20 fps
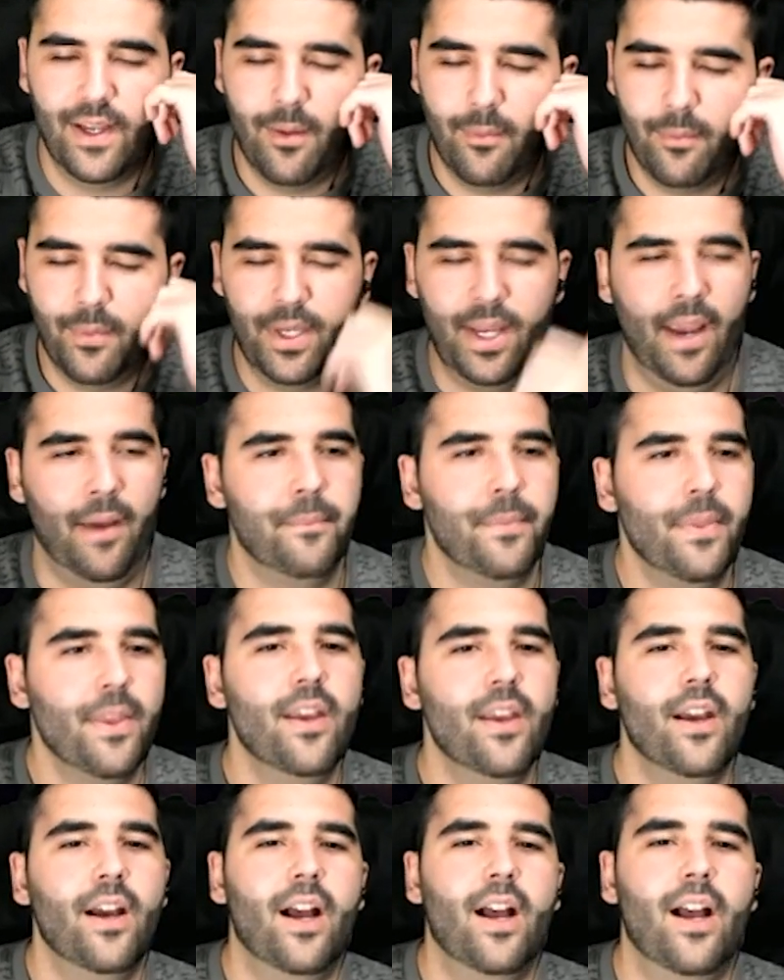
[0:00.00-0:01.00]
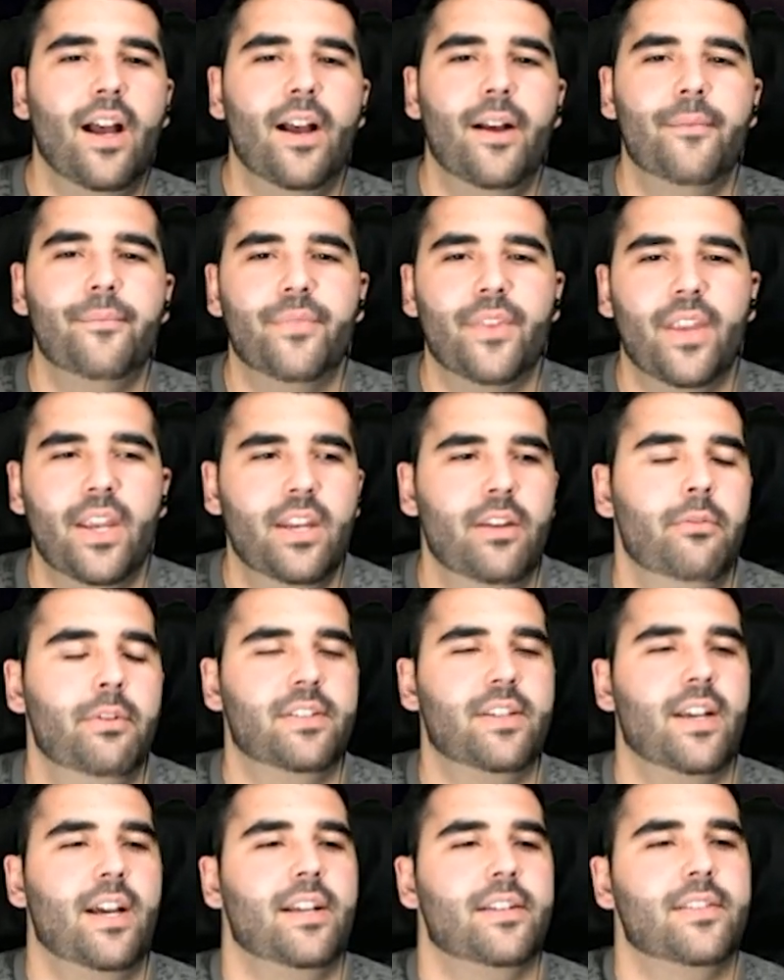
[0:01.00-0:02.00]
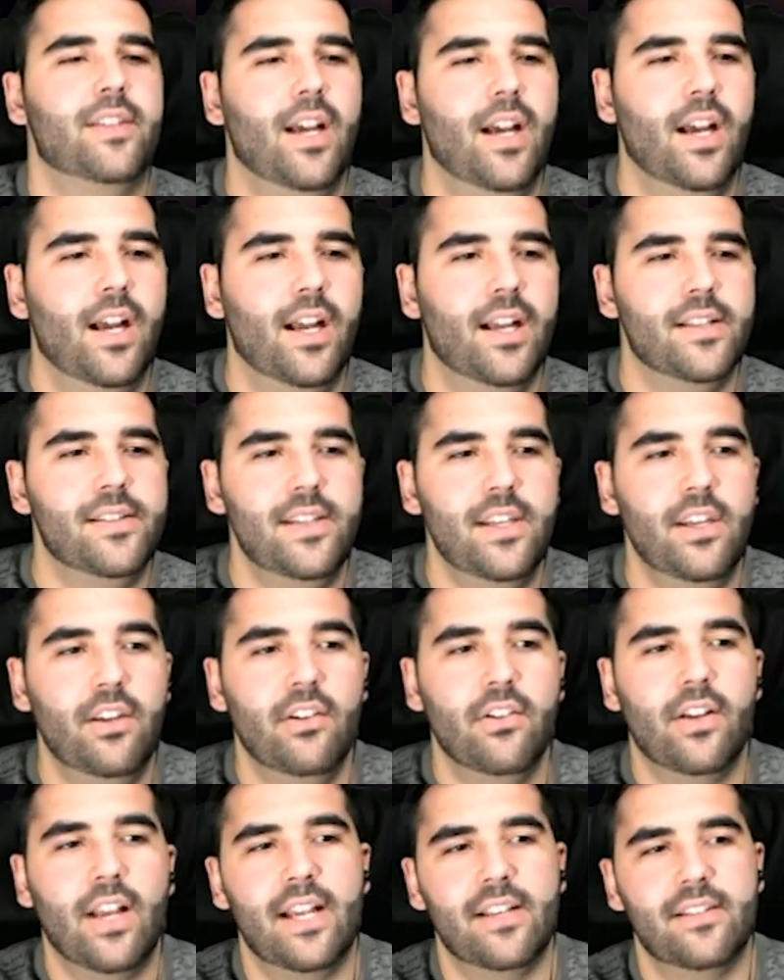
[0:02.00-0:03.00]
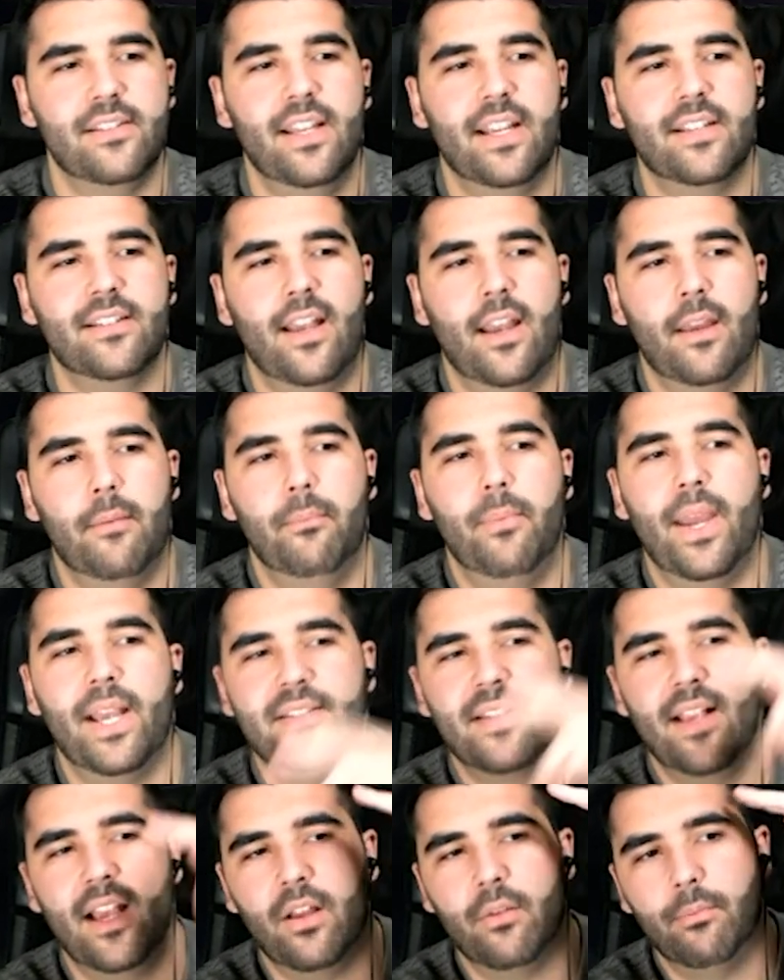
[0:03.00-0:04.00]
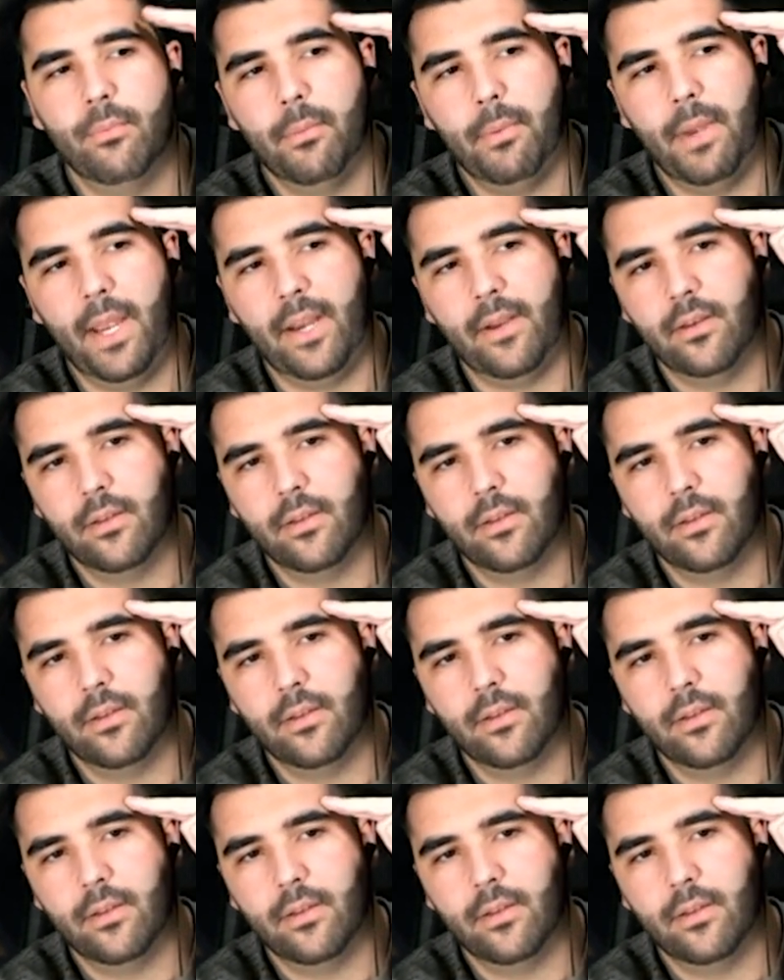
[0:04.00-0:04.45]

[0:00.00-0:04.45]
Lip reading: yeah. Anyways, guys, see you guys next time. Peace out. Bye bye.